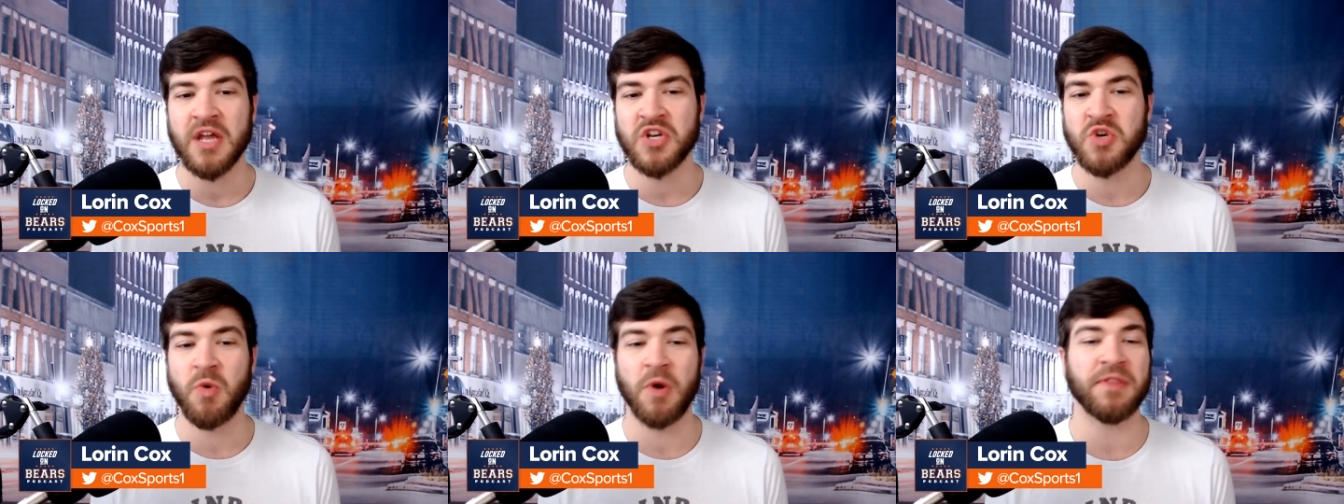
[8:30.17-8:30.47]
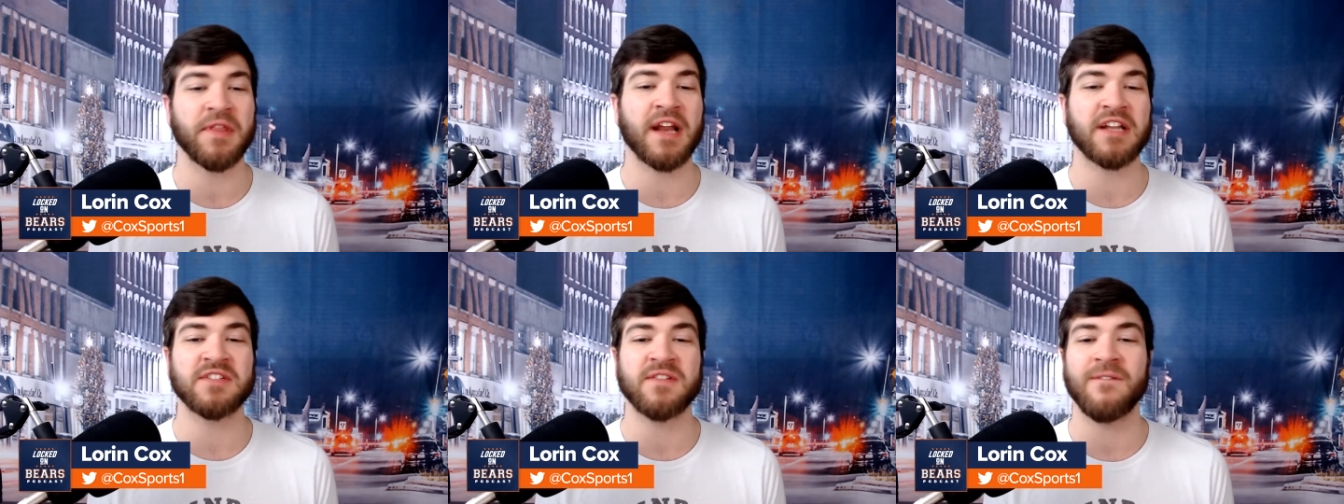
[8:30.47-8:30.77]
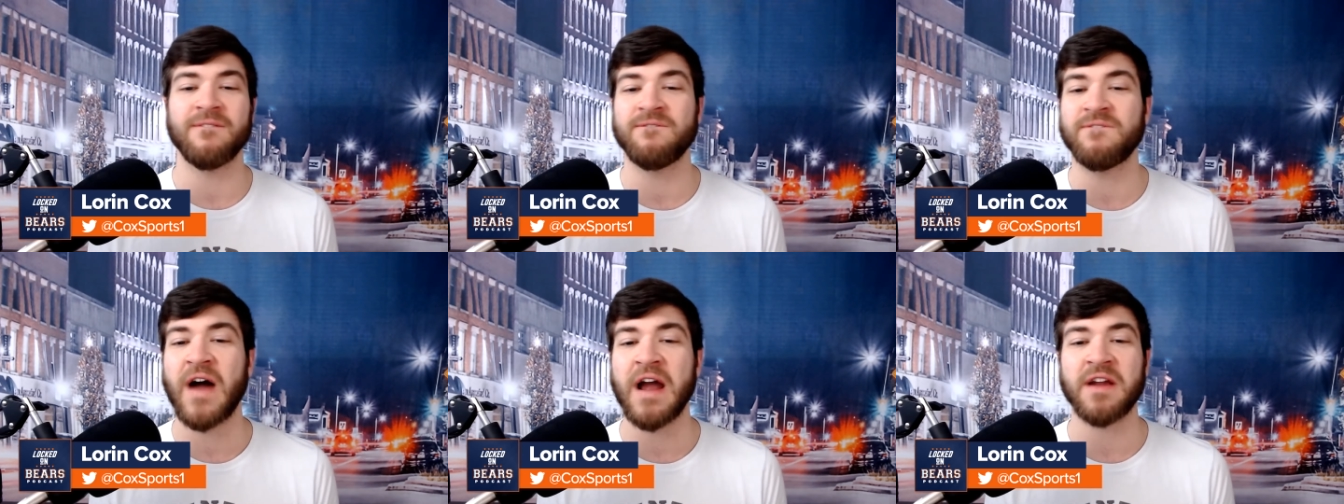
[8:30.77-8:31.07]
to where the
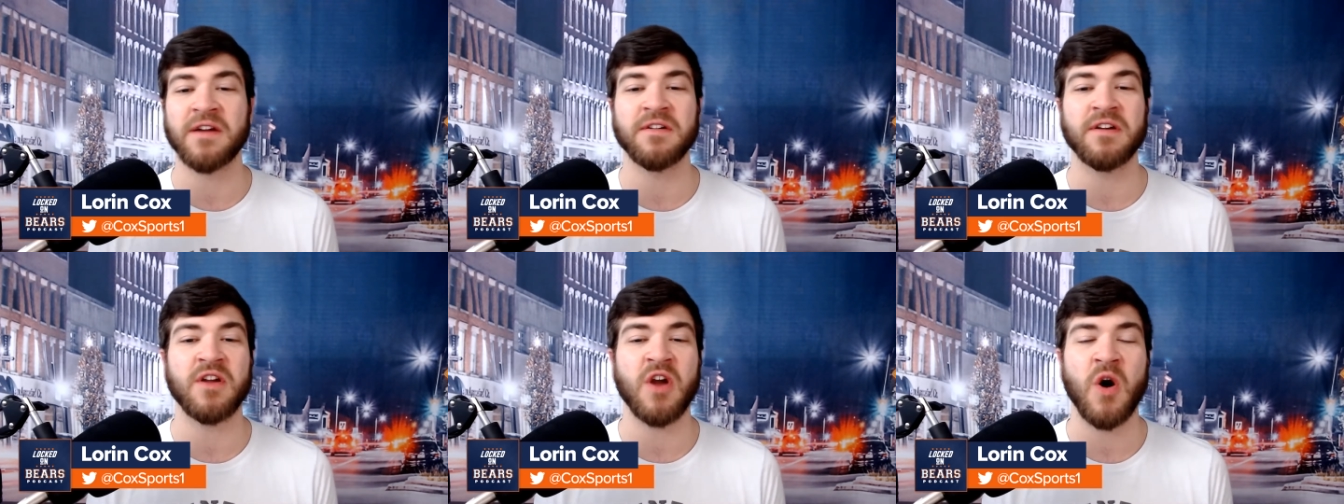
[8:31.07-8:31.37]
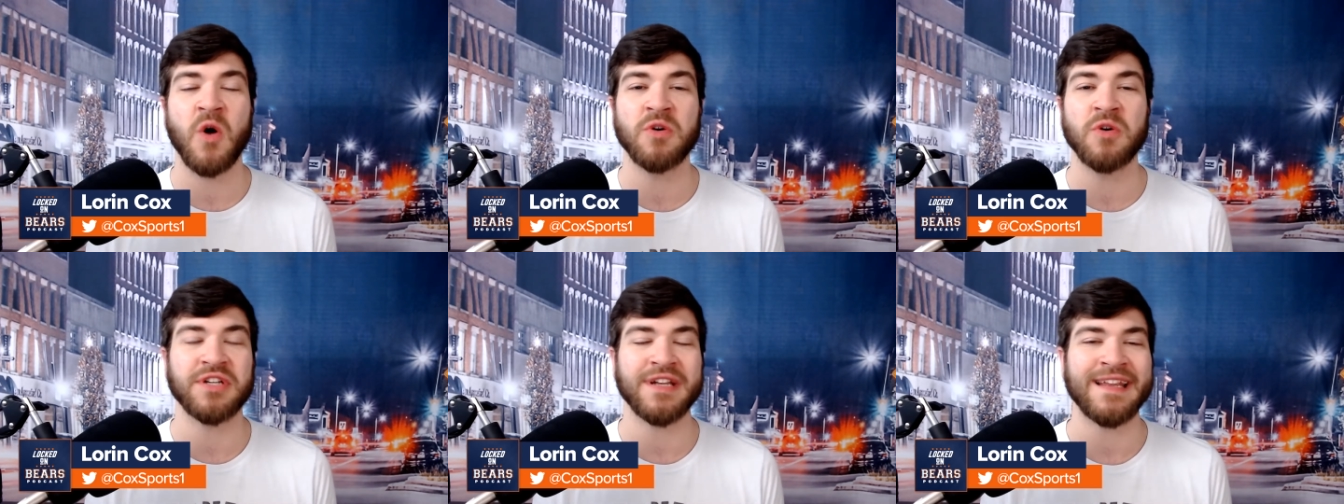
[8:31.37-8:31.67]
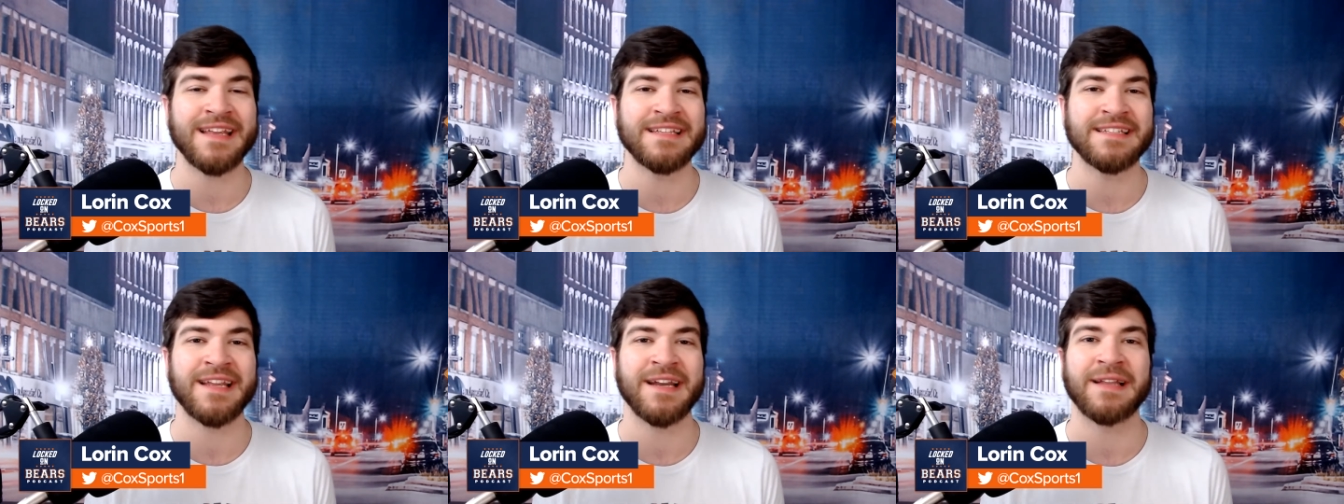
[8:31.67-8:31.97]
next fired coach
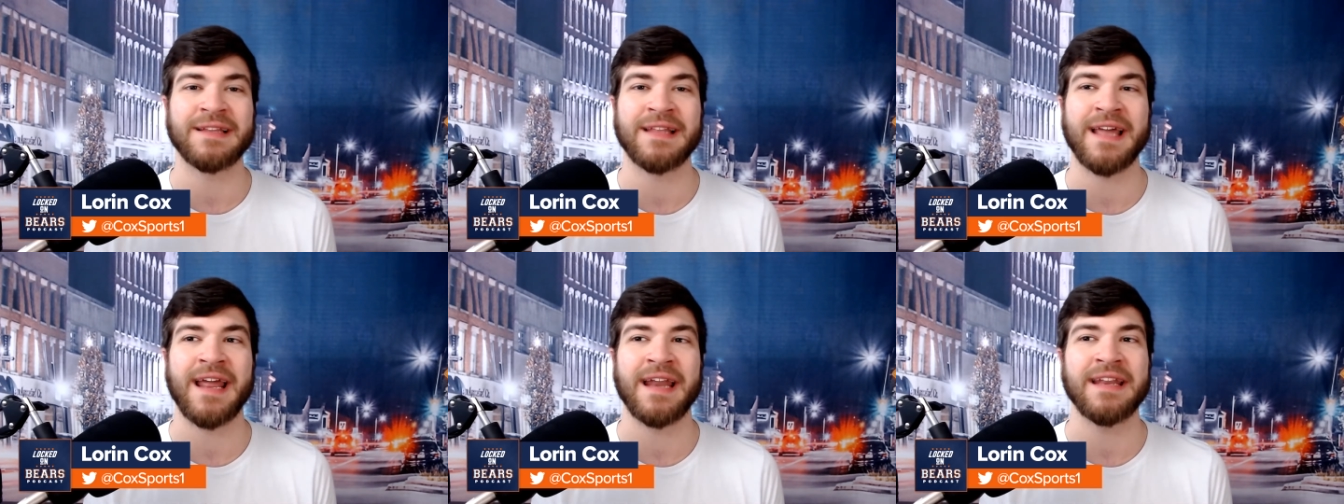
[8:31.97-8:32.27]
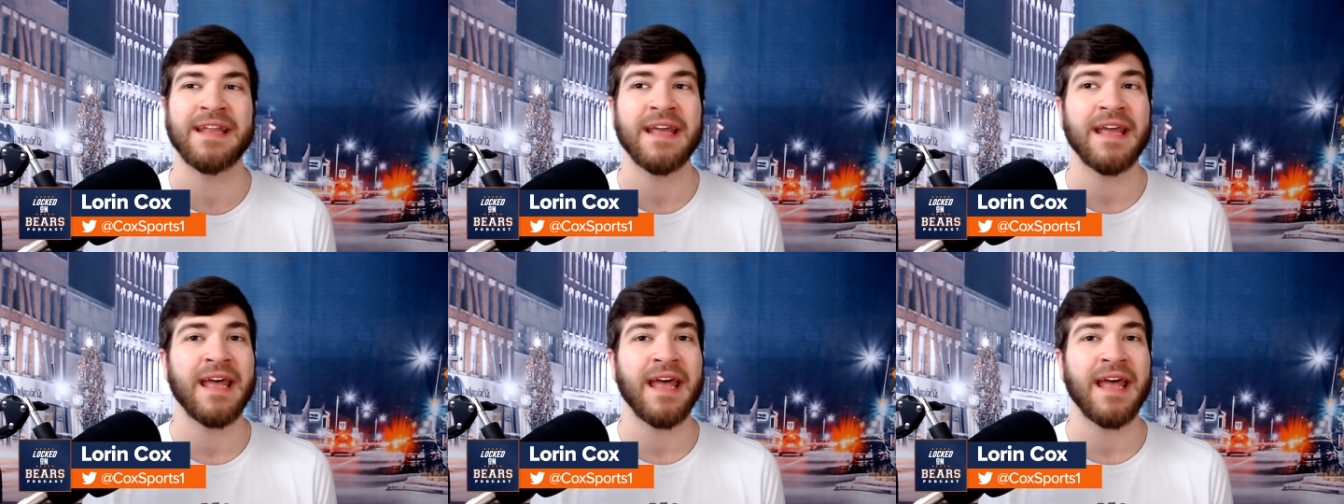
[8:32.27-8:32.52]
is going to land.